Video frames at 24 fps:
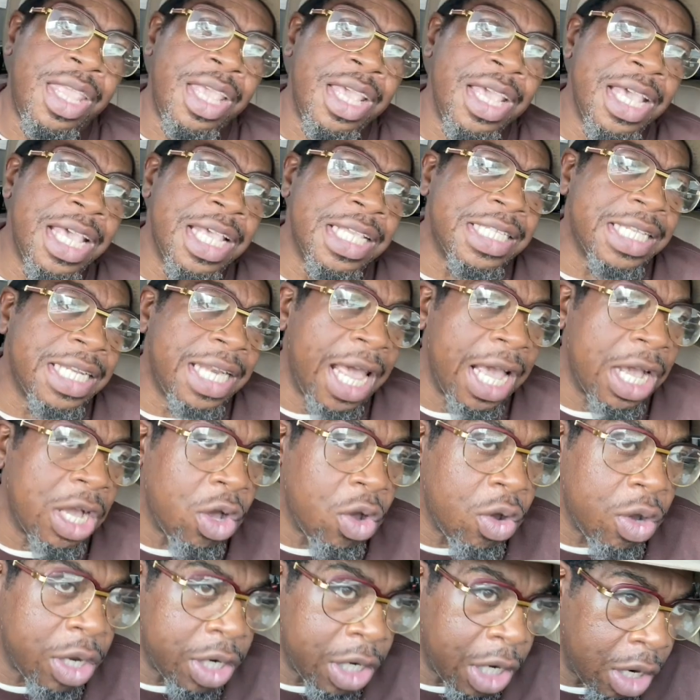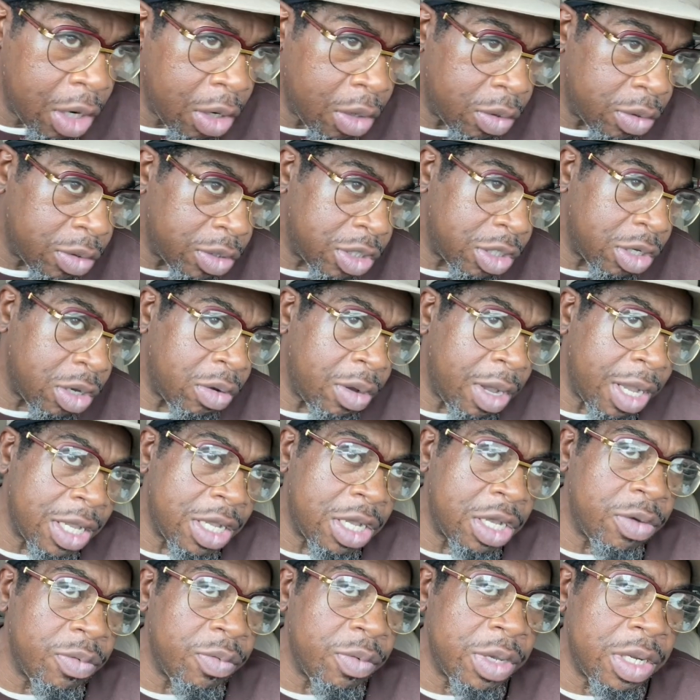there's a lot going on so i
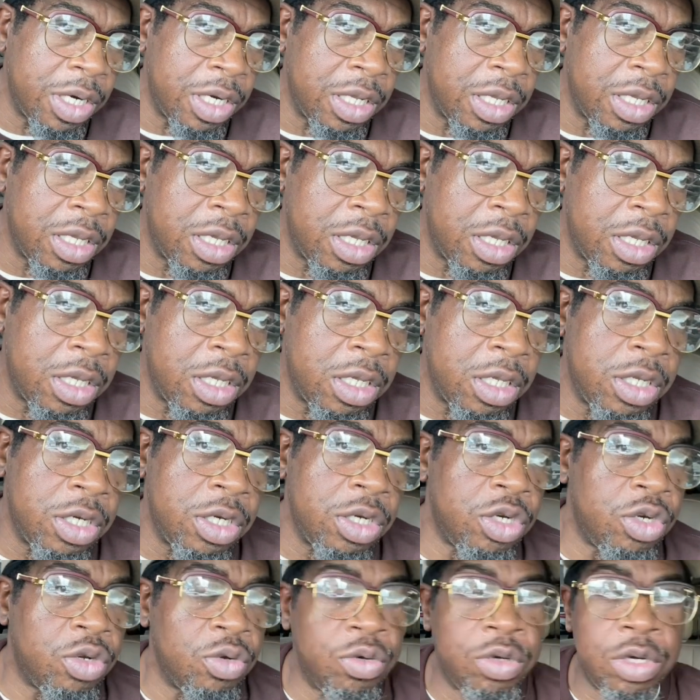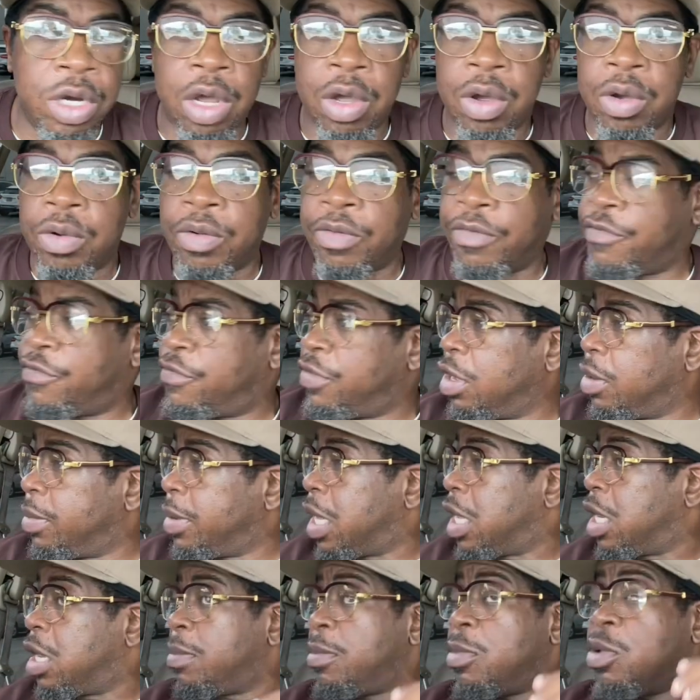couldn't really do no filming
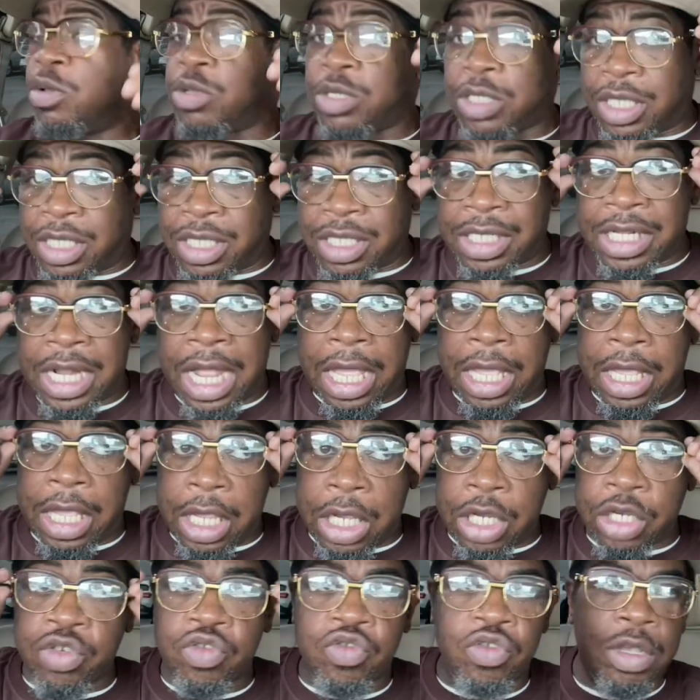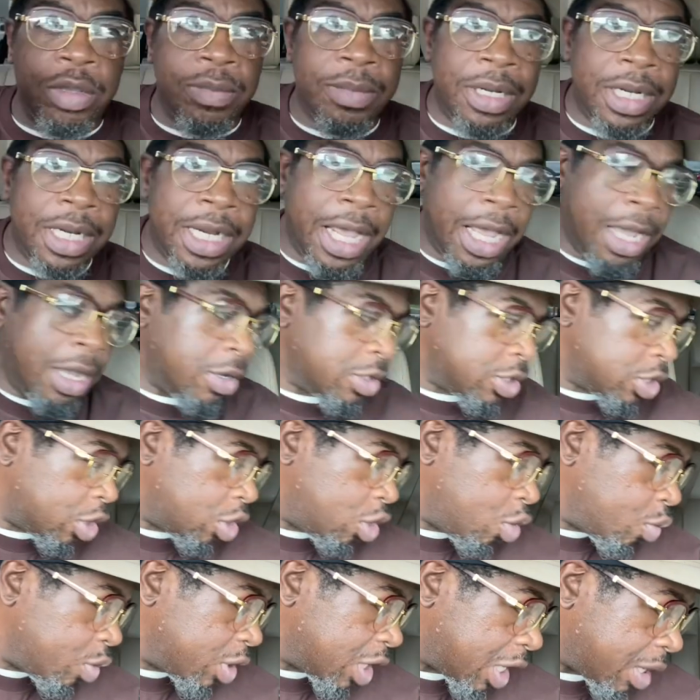and the music is like extremely loud. So
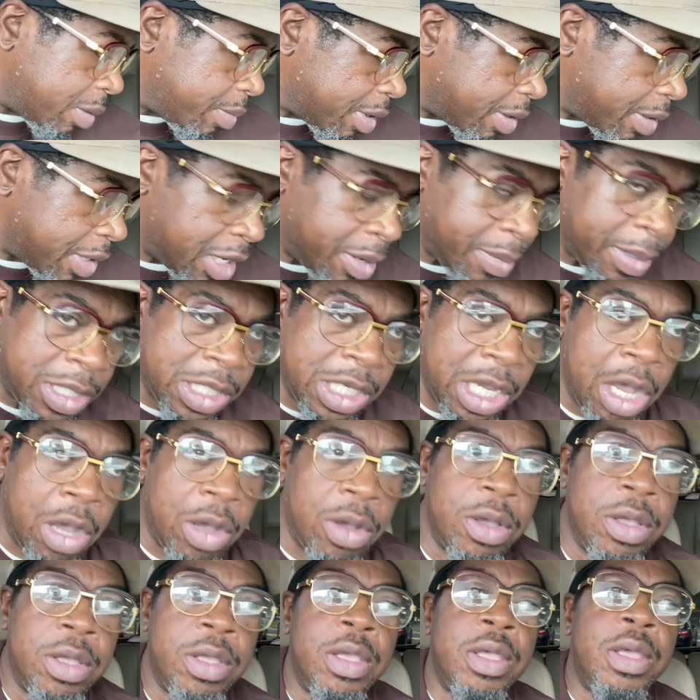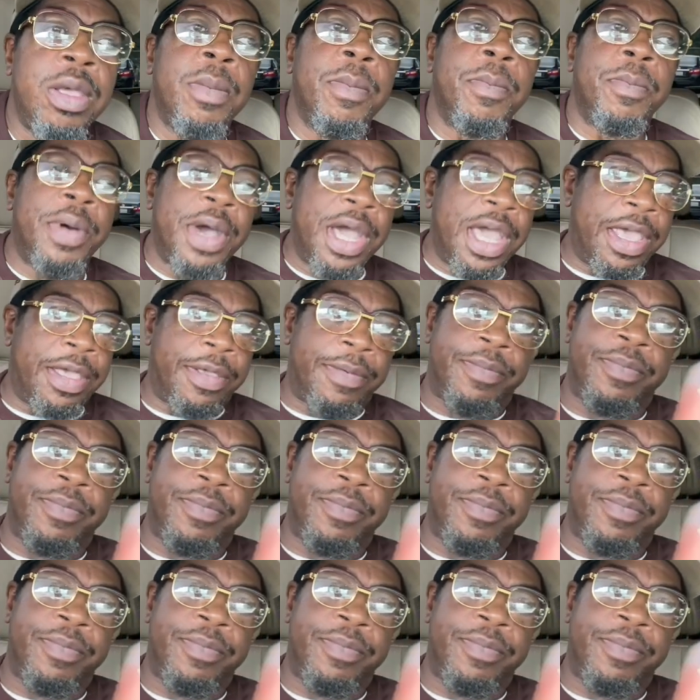you wouldn't even be able to hear me talk. But